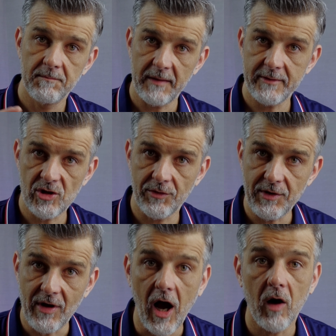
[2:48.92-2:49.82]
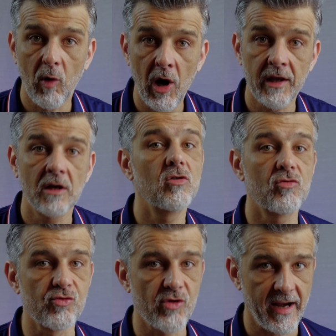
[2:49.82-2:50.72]
Let me show you how I
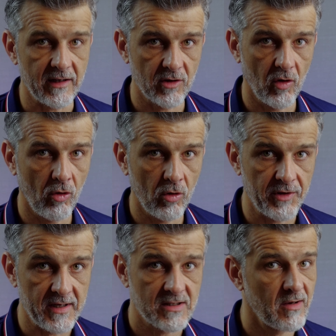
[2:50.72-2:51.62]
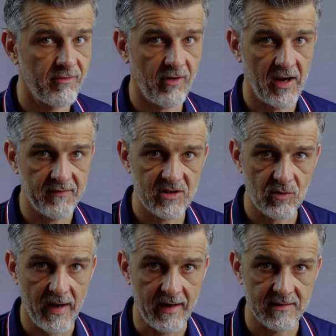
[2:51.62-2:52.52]
rate all these 5
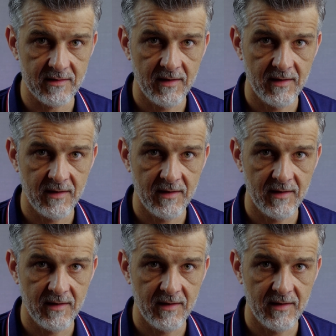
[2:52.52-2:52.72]
squares.